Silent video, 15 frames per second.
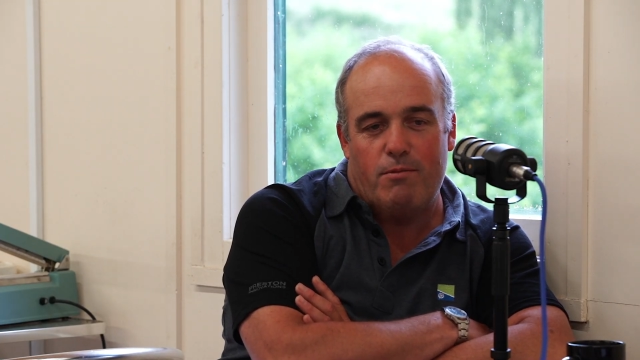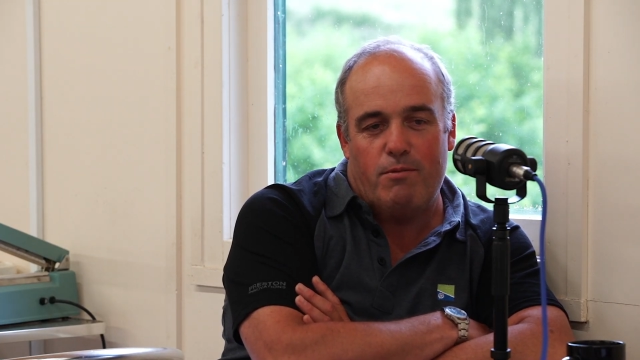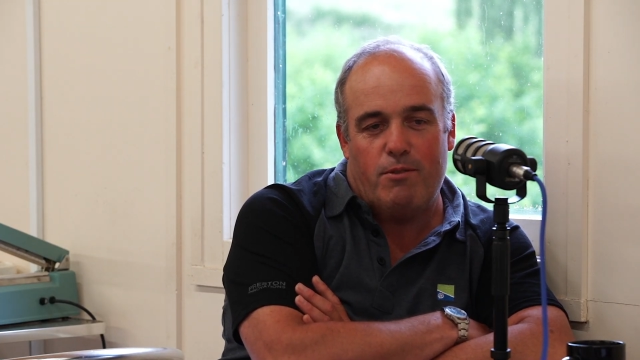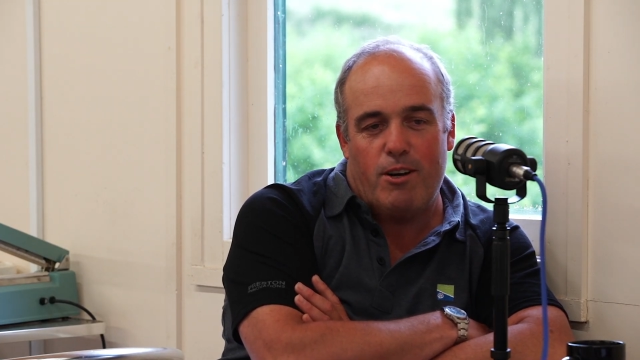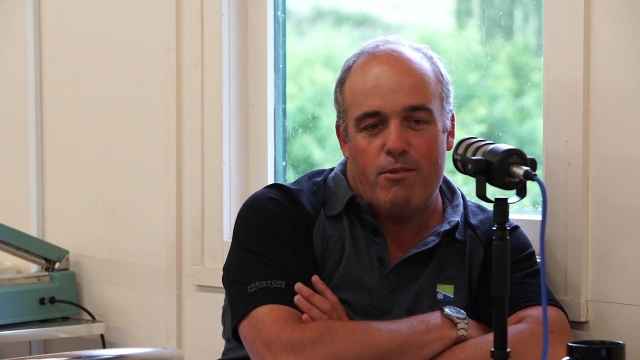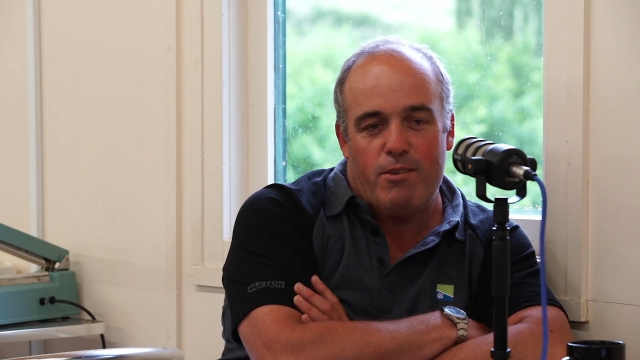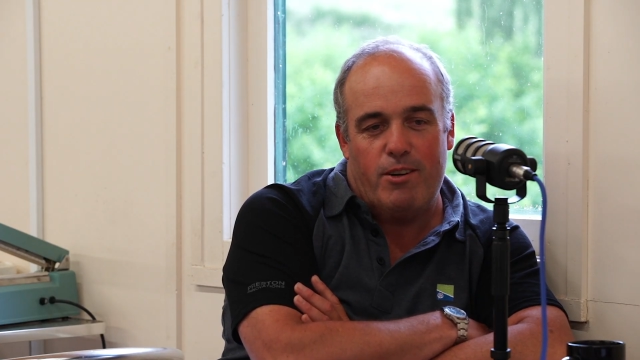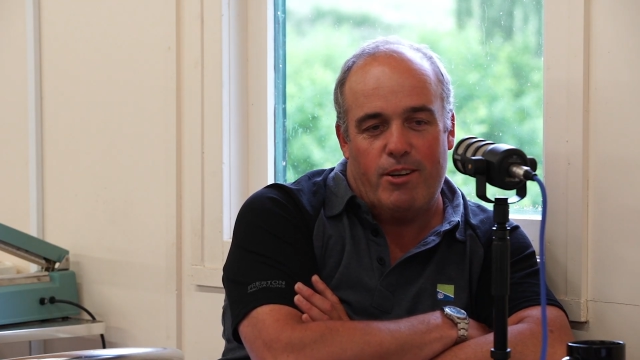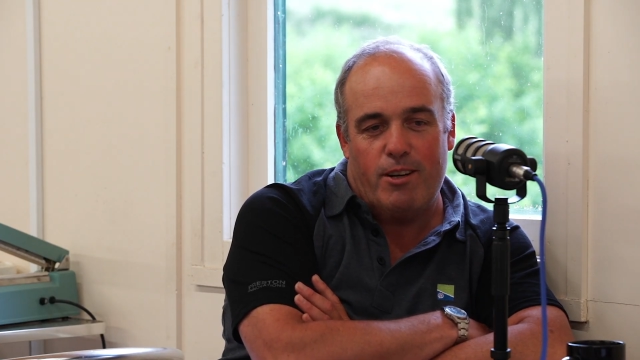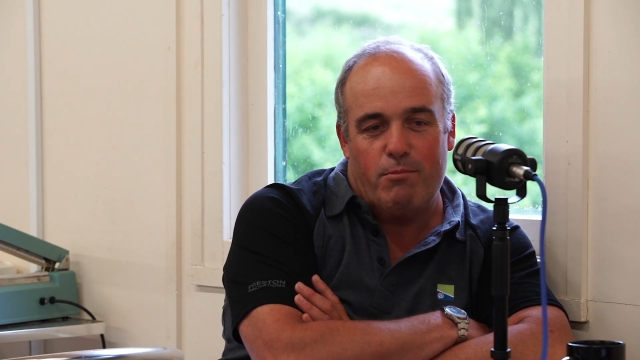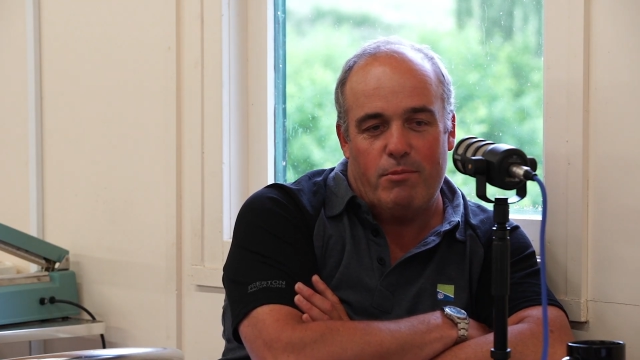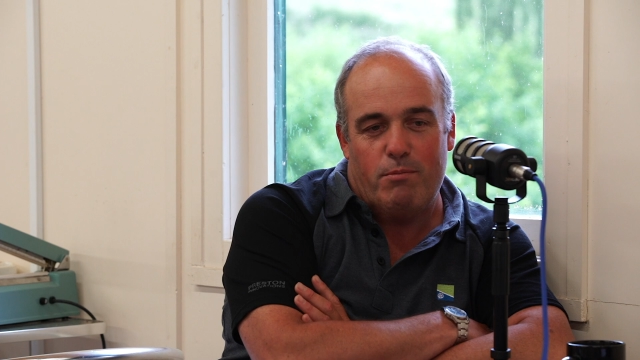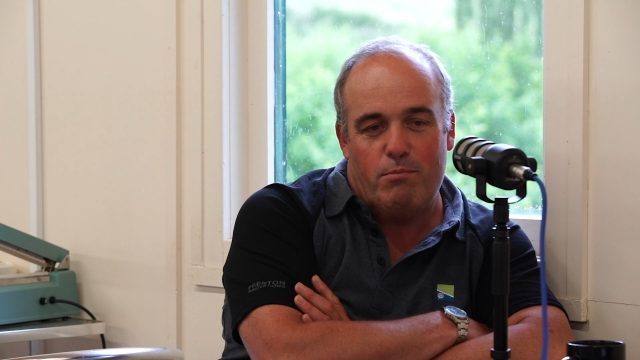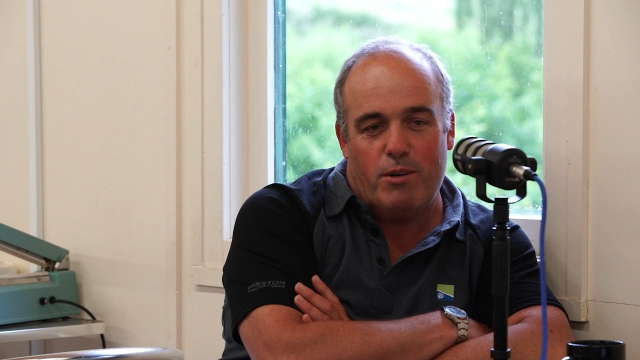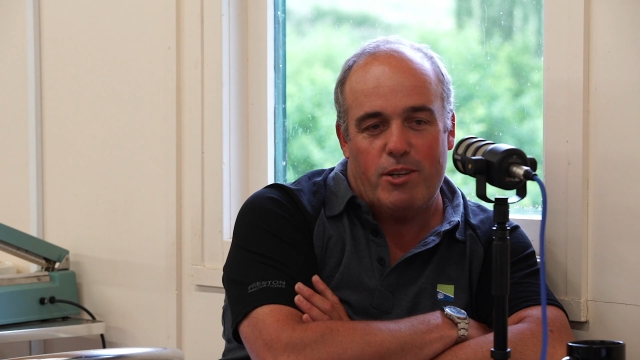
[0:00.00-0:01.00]
firing
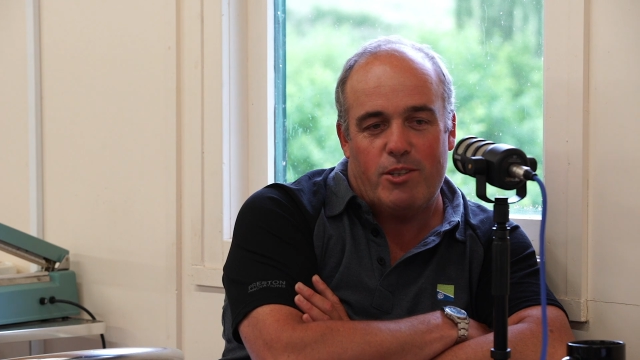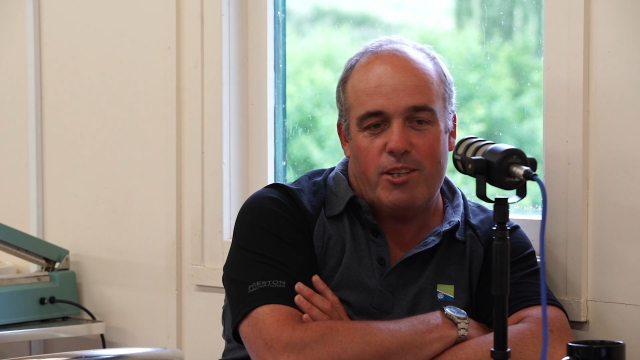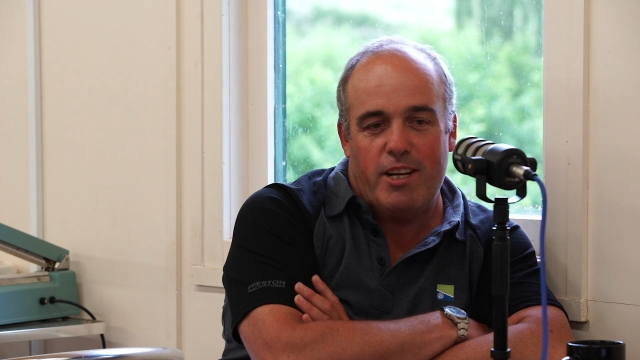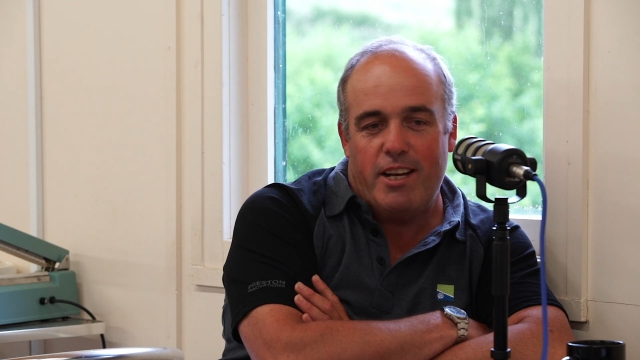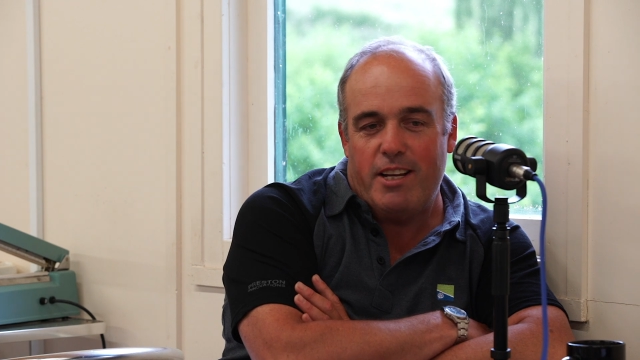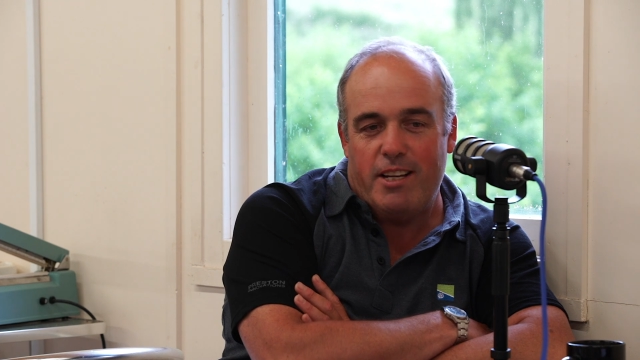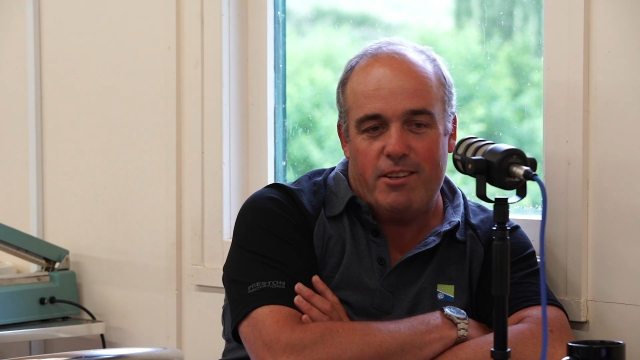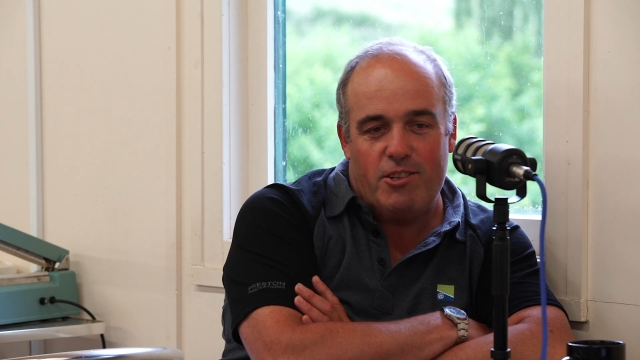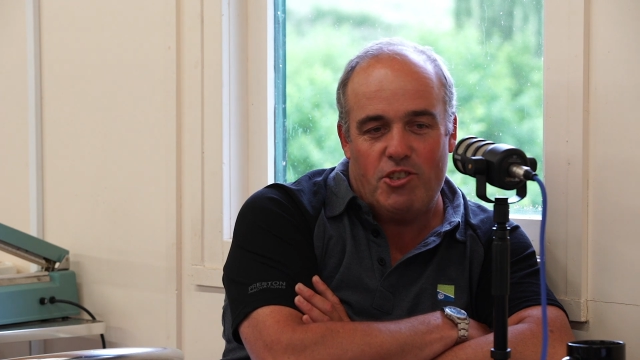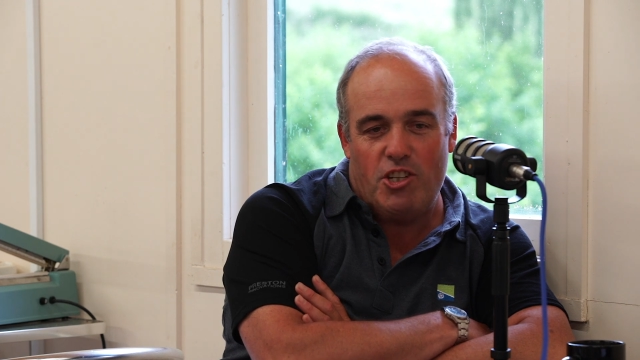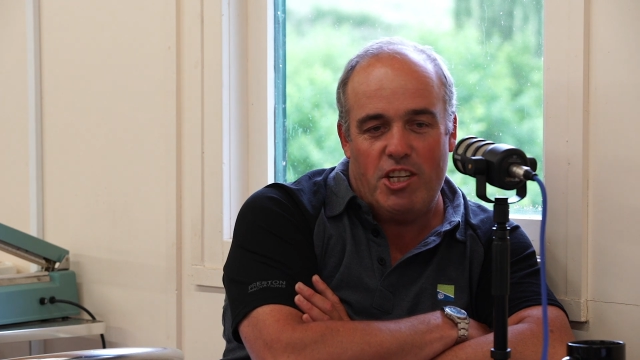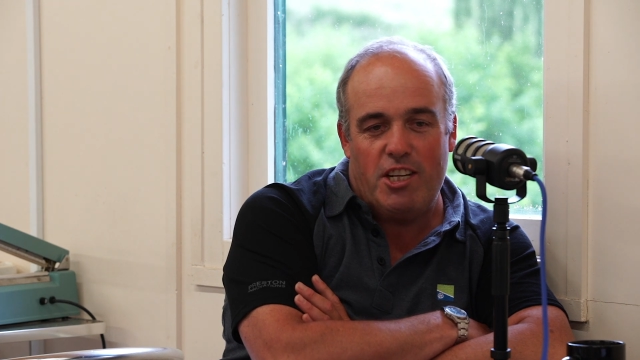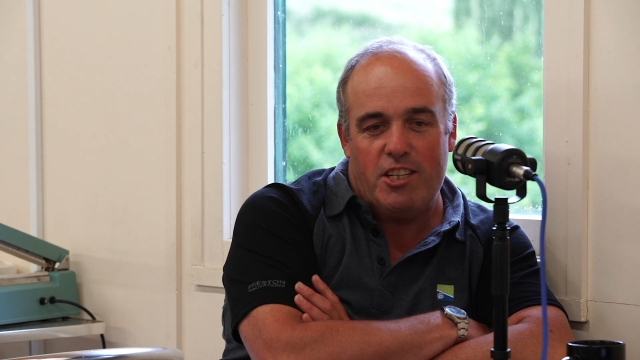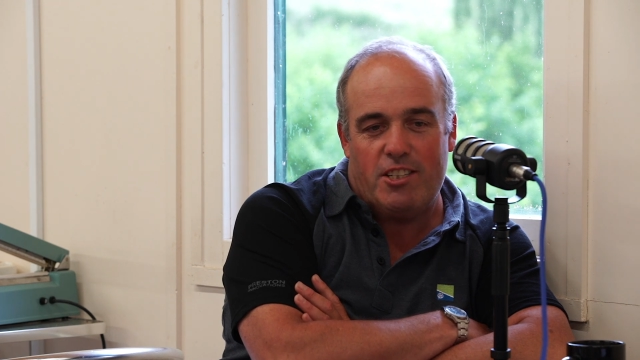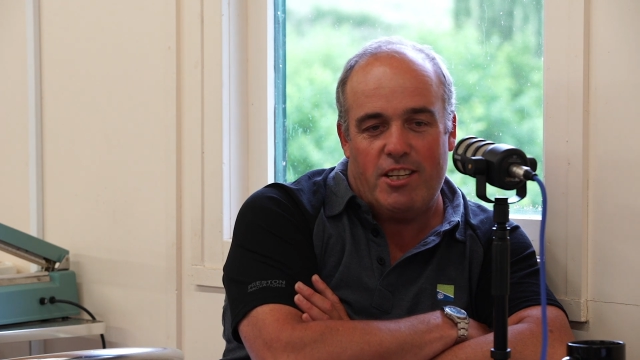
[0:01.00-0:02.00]
line by saying
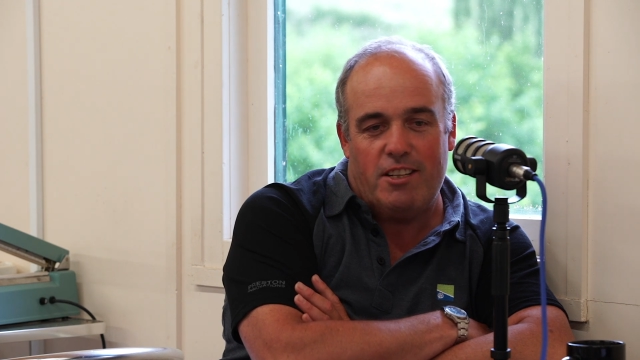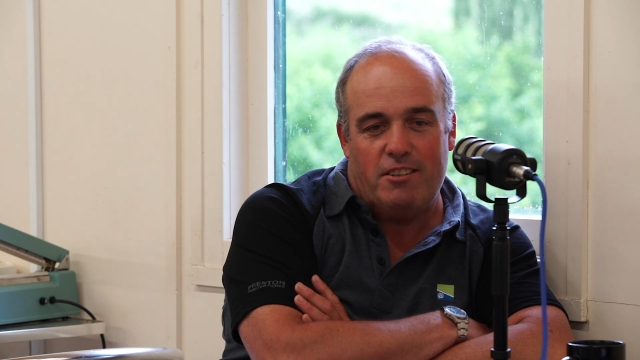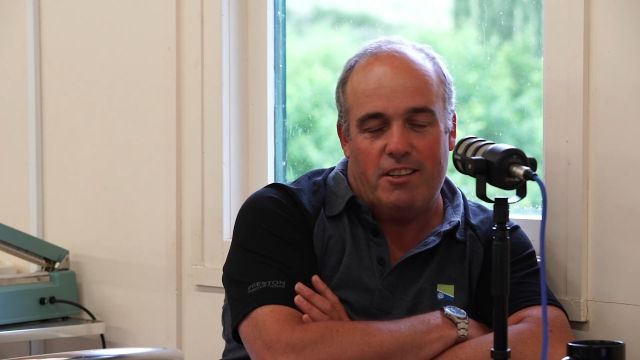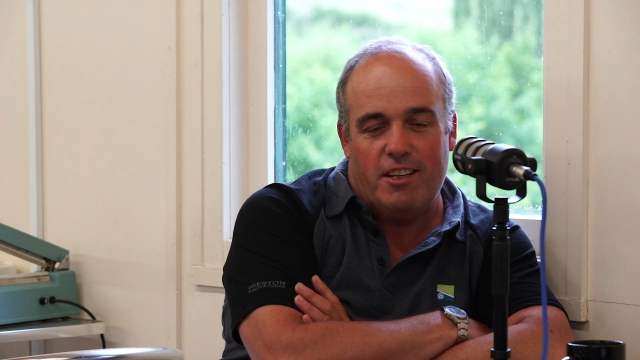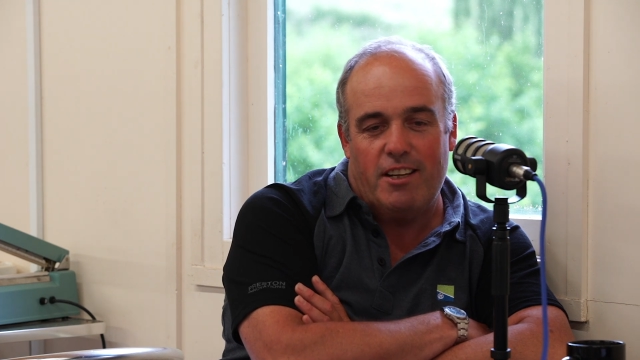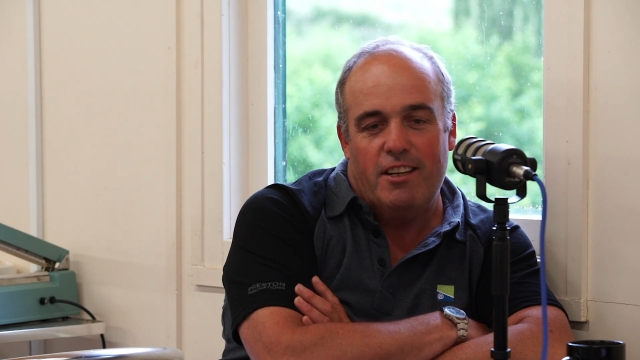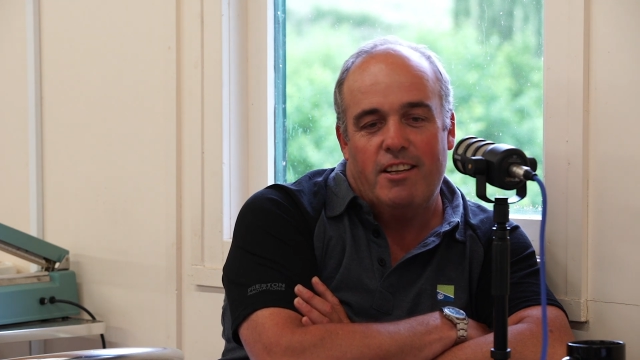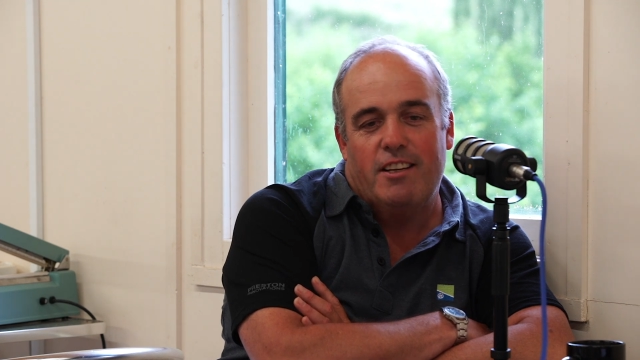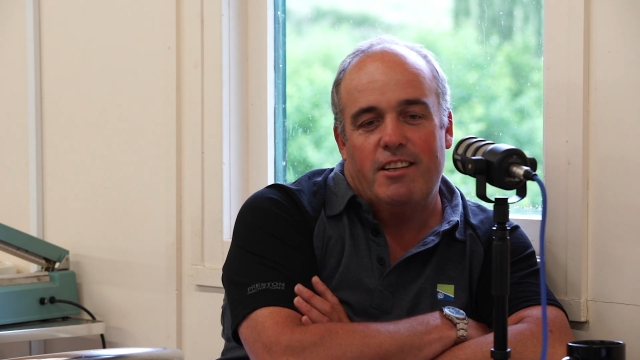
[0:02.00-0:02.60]
cheats, haven't I?